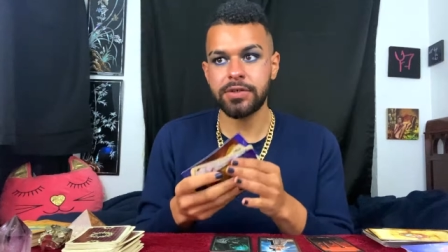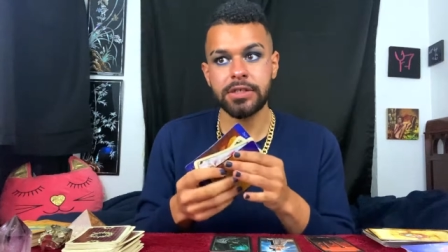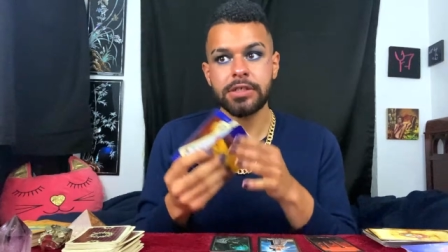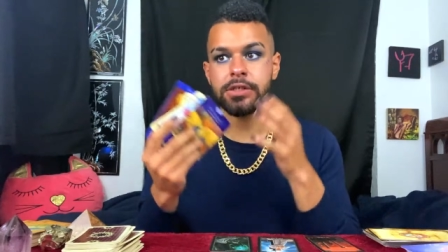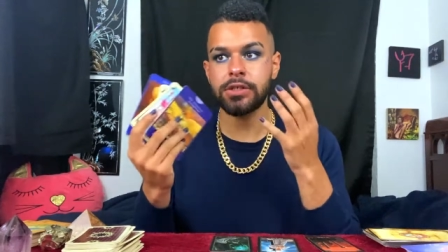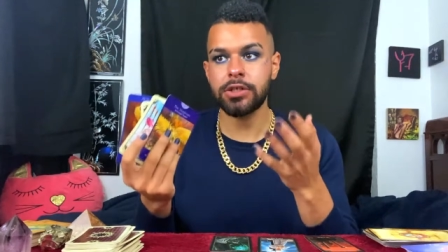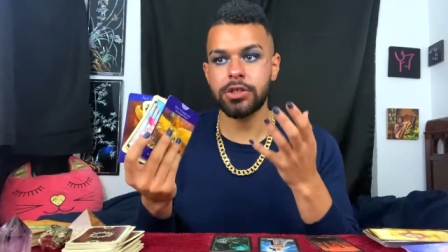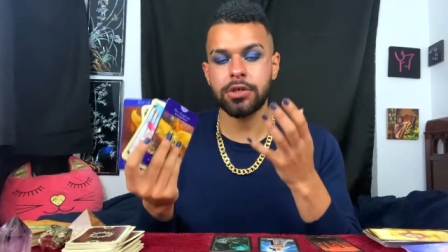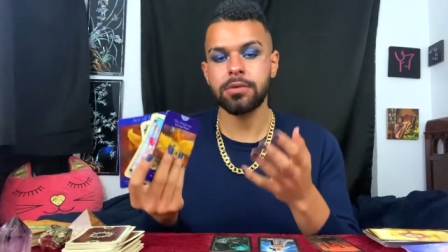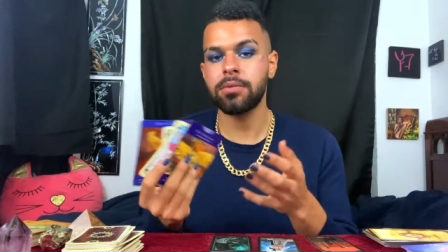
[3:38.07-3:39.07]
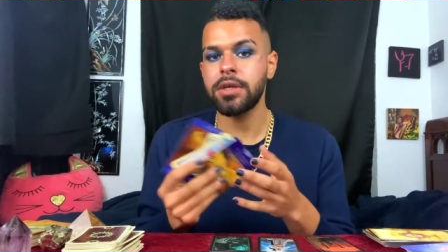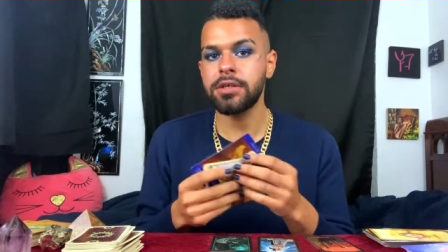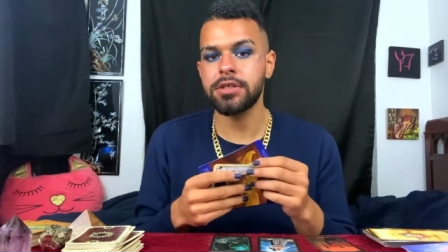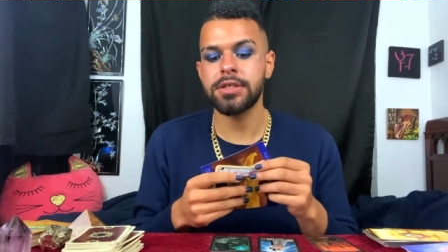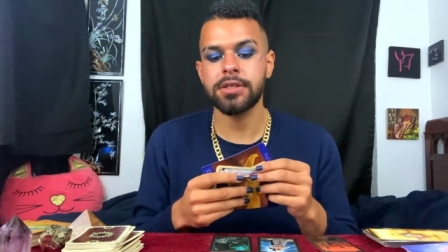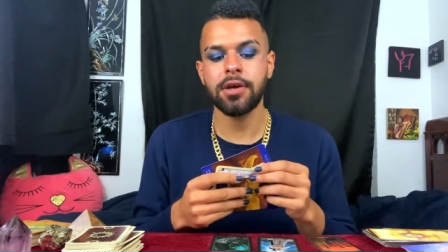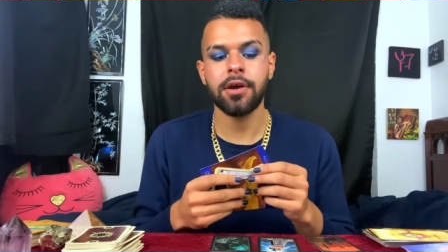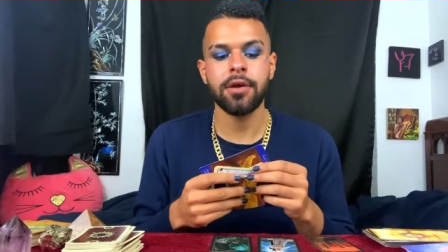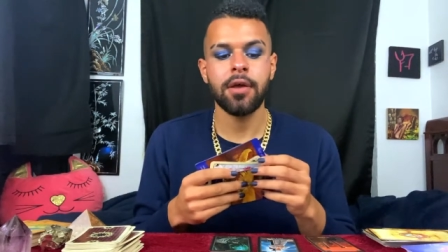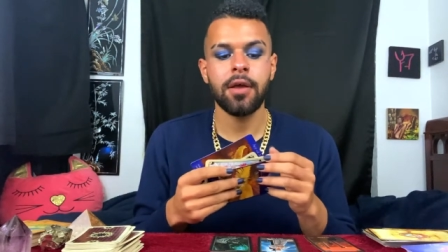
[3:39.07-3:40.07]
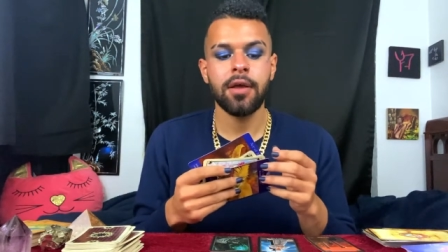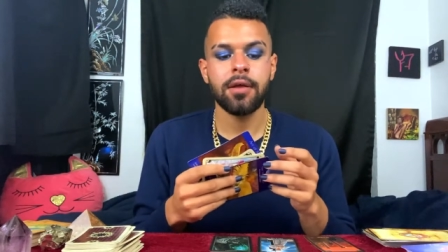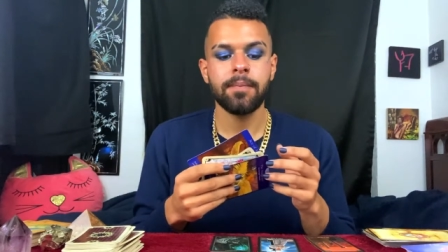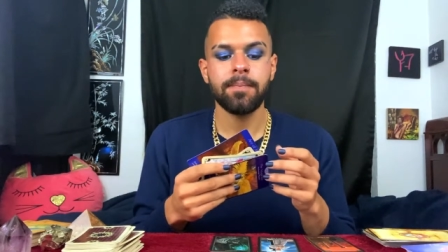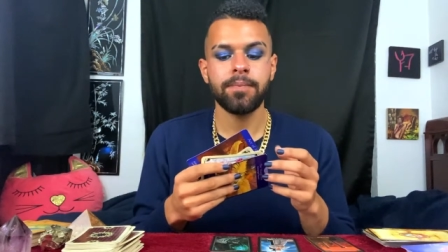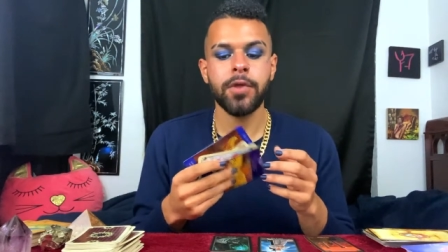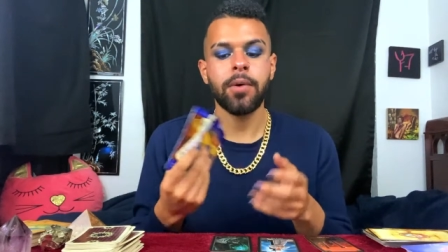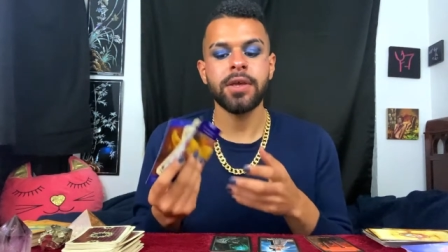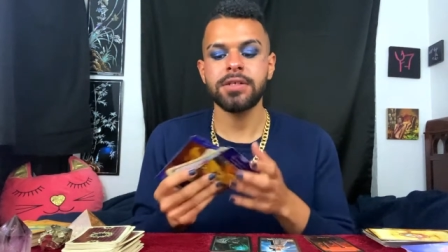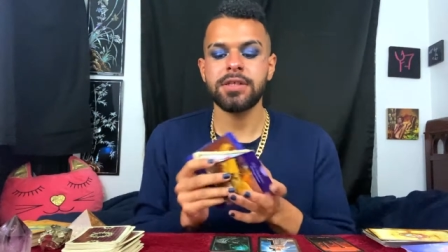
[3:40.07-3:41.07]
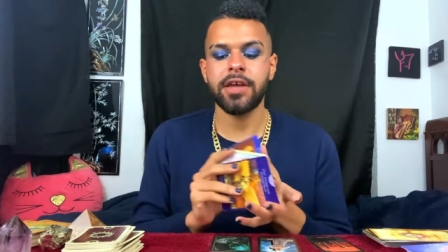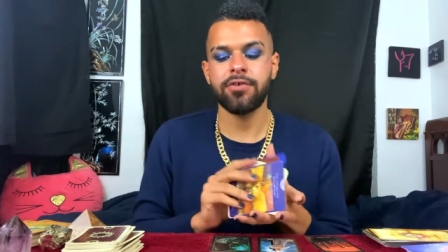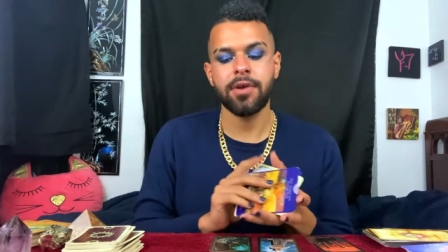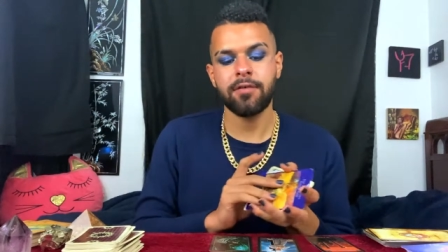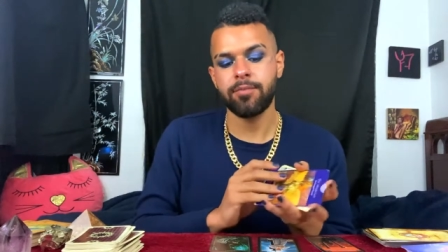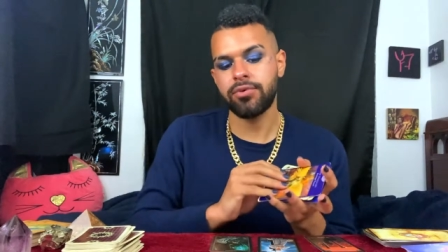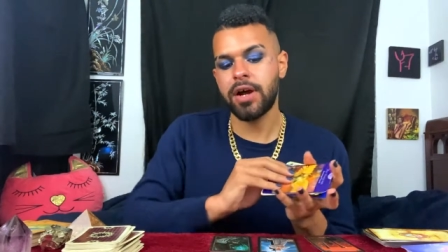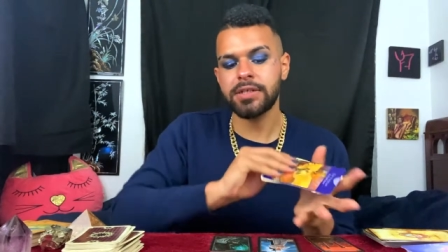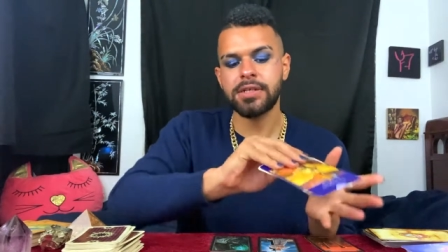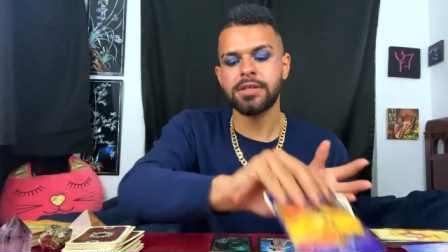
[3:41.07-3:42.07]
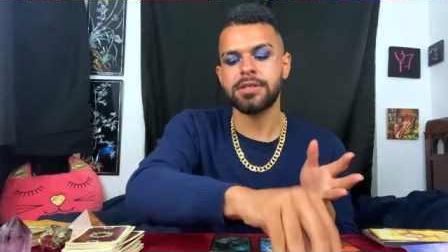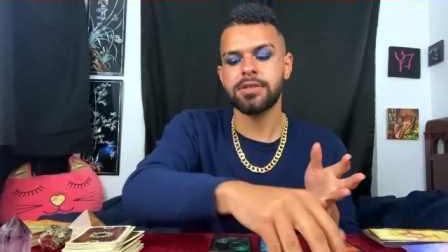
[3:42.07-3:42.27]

This is such a good week to start going into that creative process.